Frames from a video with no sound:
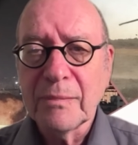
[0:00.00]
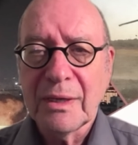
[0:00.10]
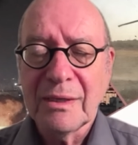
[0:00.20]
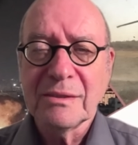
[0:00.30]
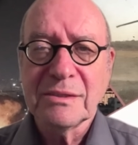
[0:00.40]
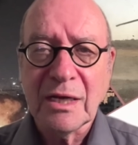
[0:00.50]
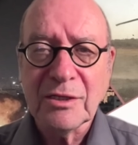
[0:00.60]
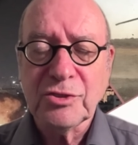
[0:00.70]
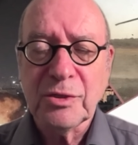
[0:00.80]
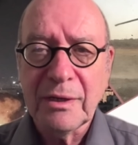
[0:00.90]
in
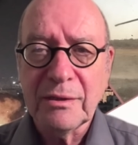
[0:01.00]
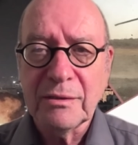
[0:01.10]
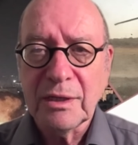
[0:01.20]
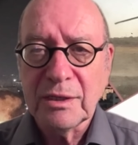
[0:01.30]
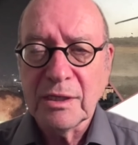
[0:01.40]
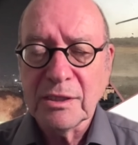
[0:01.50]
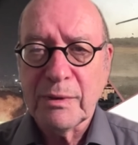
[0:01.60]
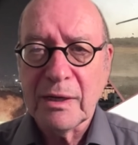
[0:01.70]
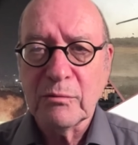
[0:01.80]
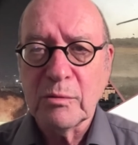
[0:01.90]
such a manner that
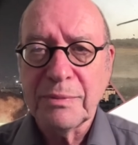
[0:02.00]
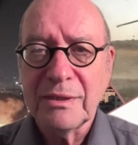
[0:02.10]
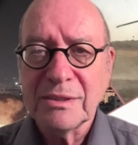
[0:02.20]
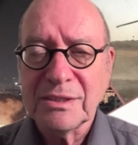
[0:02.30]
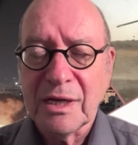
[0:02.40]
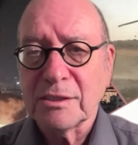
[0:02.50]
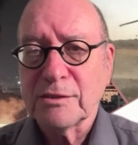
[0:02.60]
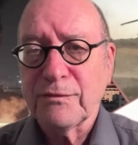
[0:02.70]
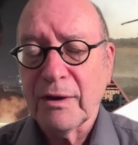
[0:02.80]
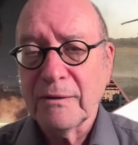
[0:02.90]
Israel will be
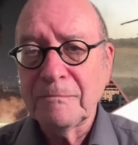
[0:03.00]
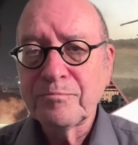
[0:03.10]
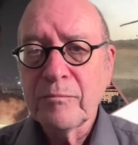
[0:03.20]
satisfied.